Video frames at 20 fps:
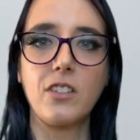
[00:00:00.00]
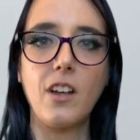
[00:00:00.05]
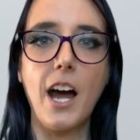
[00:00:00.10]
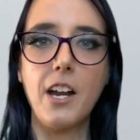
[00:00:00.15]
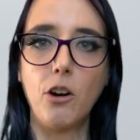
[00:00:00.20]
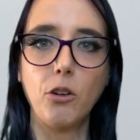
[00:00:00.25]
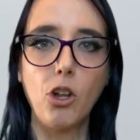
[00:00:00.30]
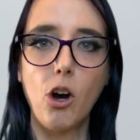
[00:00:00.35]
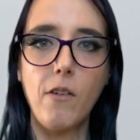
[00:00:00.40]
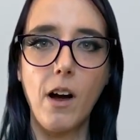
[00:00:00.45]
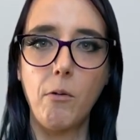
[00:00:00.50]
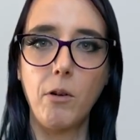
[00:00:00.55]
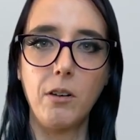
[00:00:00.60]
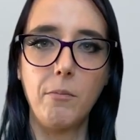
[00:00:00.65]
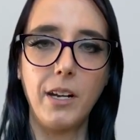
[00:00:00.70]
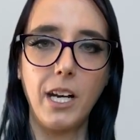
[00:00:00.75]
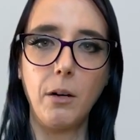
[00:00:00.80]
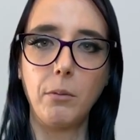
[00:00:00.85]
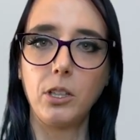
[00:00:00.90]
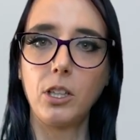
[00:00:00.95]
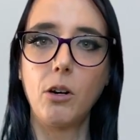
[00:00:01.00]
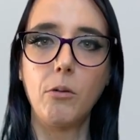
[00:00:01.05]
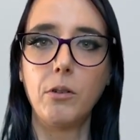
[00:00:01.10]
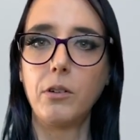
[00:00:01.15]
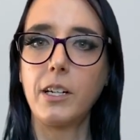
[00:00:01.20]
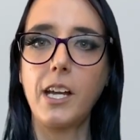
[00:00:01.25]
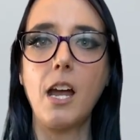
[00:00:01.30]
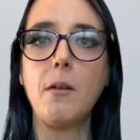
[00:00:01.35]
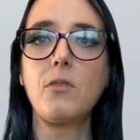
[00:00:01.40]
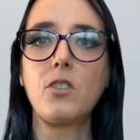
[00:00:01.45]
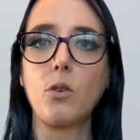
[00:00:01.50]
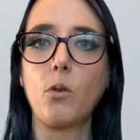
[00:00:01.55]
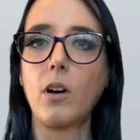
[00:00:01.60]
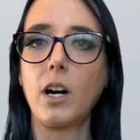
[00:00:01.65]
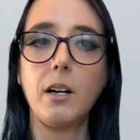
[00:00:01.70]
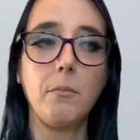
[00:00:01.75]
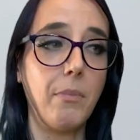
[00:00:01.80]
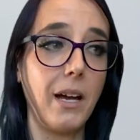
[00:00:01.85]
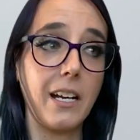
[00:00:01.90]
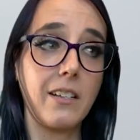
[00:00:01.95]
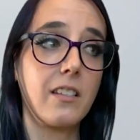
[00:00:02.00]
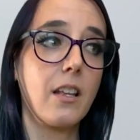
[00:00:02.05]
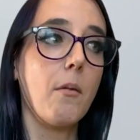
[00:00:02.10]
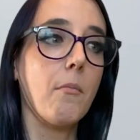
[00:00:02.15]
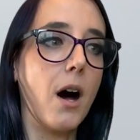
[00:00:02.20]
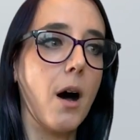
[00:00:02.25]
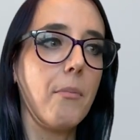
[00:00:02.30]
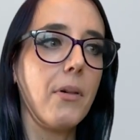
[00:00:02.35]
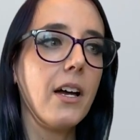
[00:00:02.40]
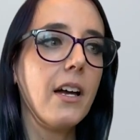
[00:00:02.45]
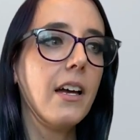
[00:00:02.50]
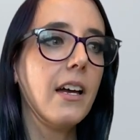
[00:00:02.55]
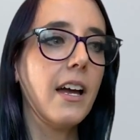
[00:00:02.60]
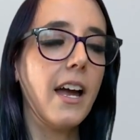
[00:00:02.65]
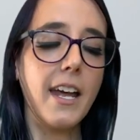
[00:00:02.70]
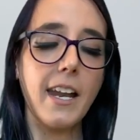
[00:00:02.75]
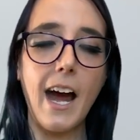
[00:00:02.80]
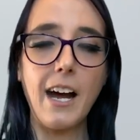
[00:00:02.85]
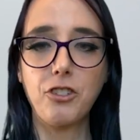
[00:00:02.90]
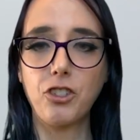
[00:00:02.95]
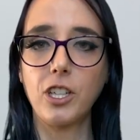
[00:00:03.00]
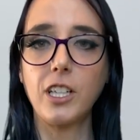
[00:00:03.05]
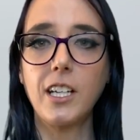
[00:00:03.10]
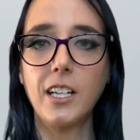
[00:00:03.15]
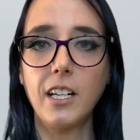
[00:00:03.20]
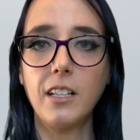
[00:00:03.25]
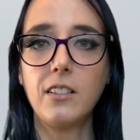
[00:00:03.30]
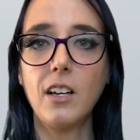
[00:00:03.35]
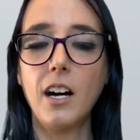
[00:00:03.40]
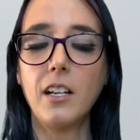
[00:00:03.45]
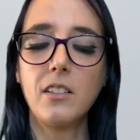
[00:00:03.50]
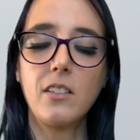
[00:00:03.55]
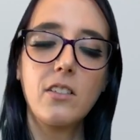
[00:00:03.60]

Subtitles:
don't know if I would have been able to go to a game store and pick them up and actually get it done.